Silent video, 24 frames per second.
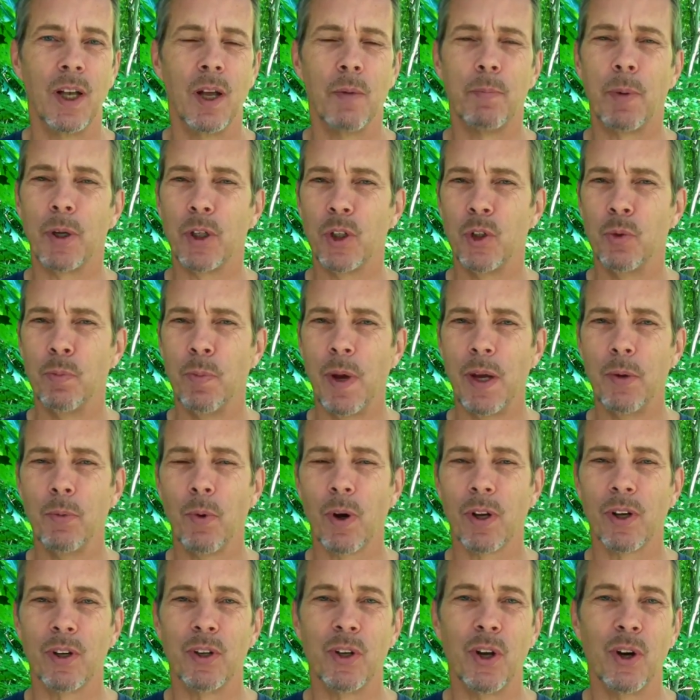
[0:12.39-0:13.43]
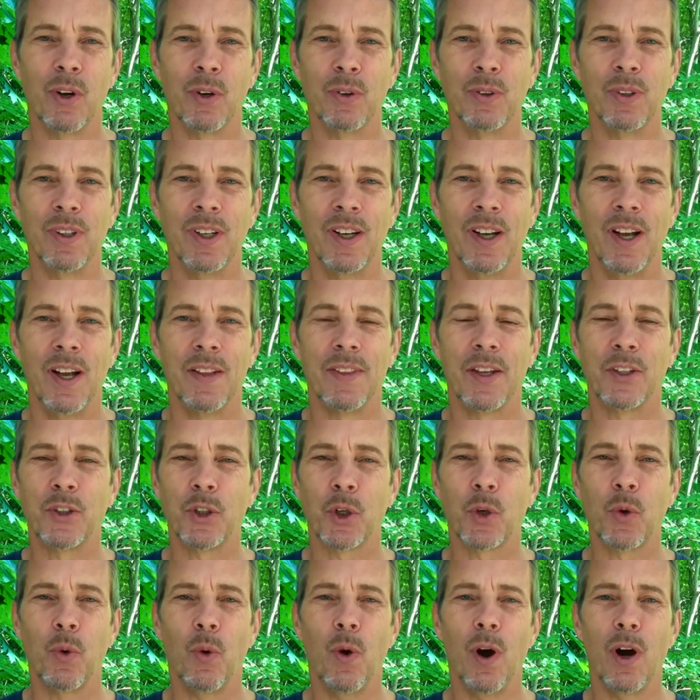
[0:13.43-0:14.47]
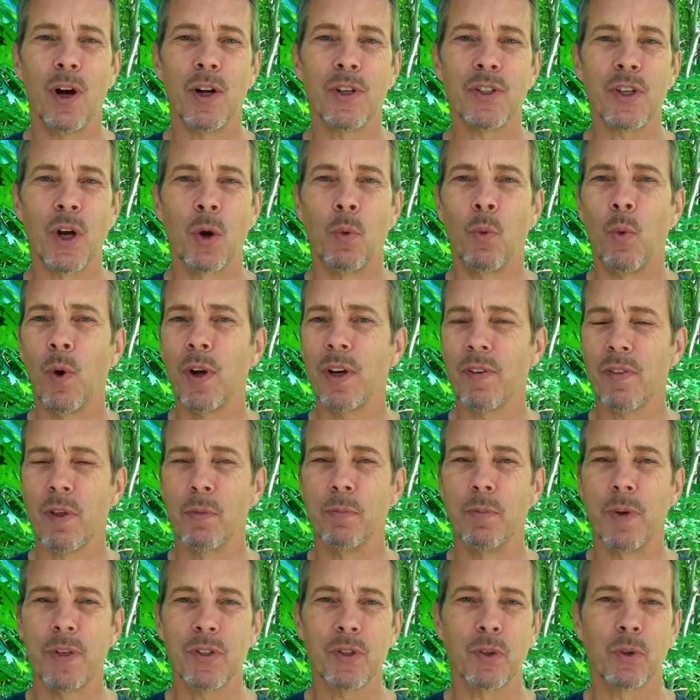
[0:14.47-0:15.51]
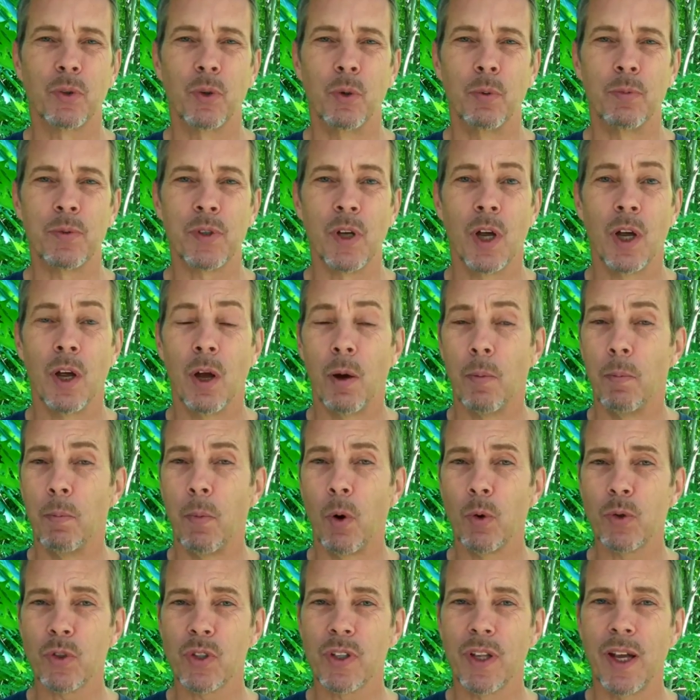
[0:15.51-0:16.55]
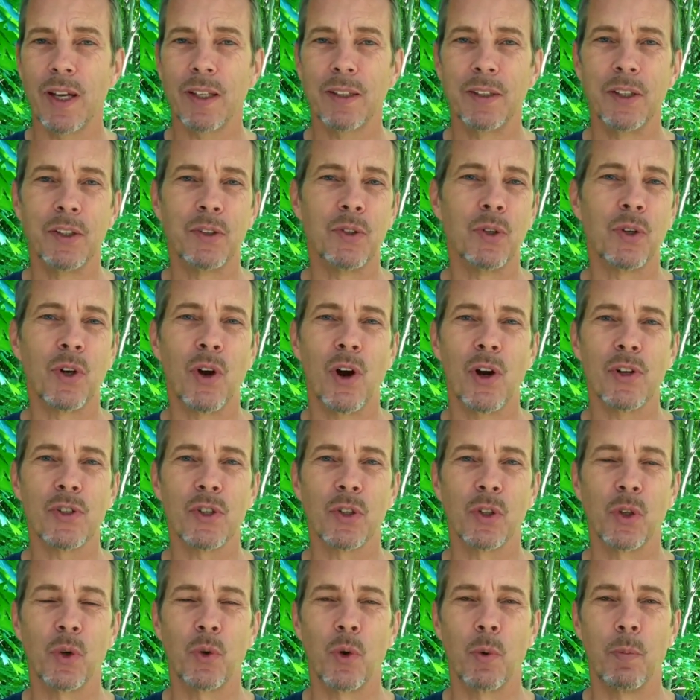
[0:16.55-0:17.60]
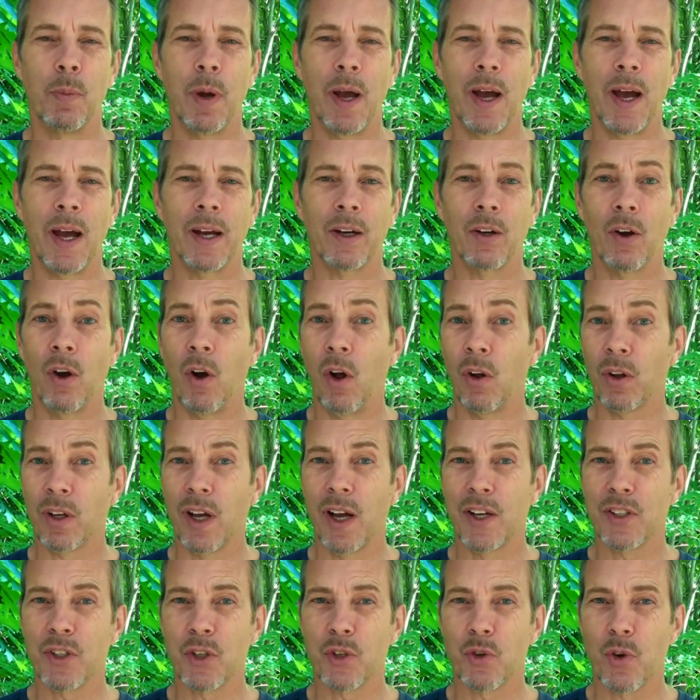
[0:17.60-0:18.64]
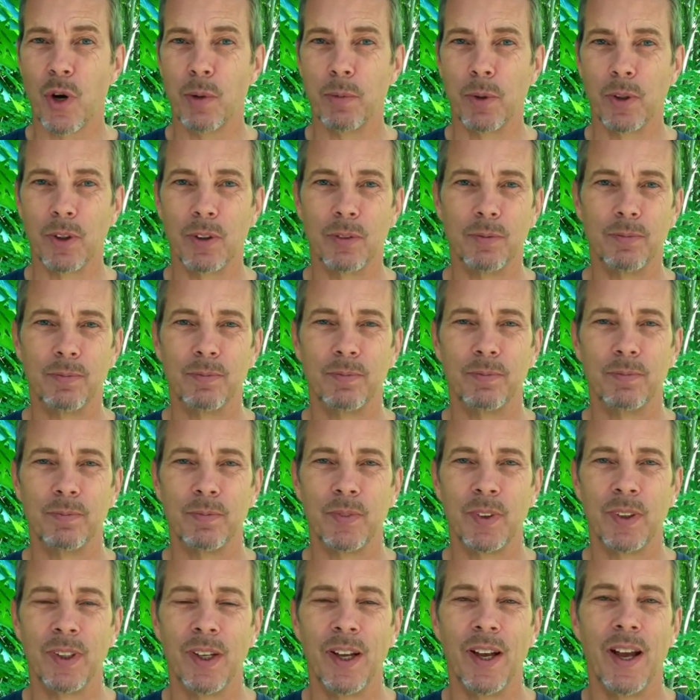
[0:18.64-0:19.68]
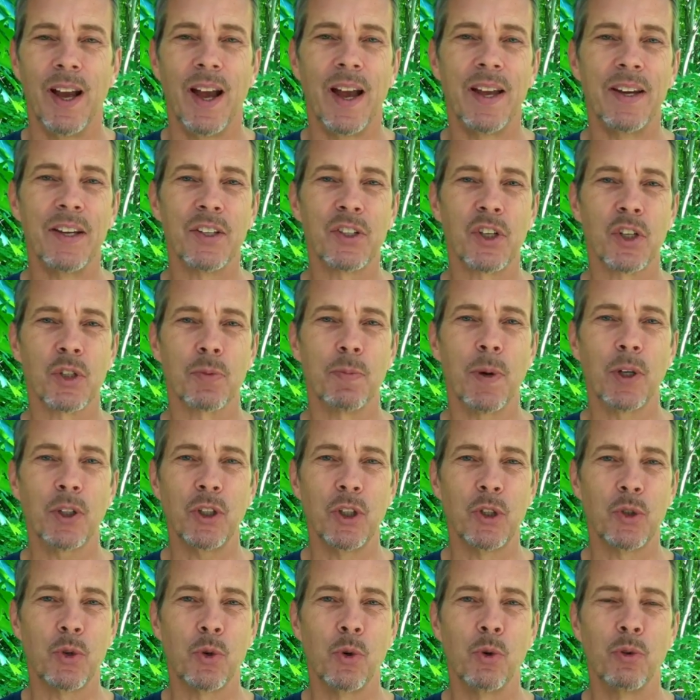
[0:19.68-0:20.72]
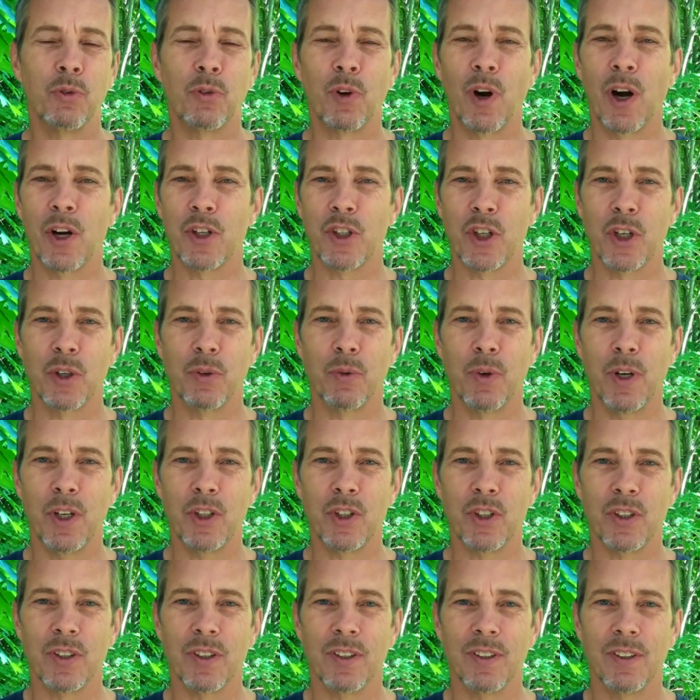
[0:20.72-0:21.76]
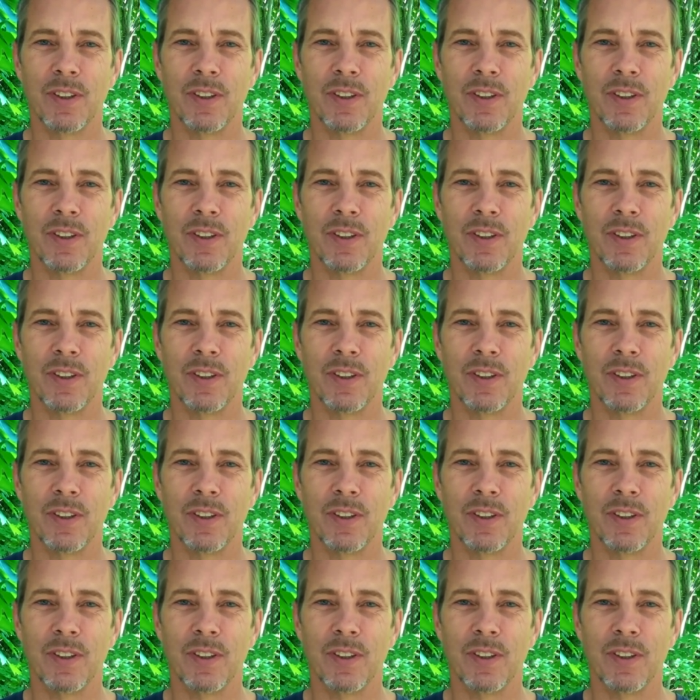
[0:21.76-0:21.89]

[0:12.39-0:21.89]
But you may want to know that your quads are one of the muscle groups most likely to cause your lower back all kinds of trouble. And it's especially true for our generation.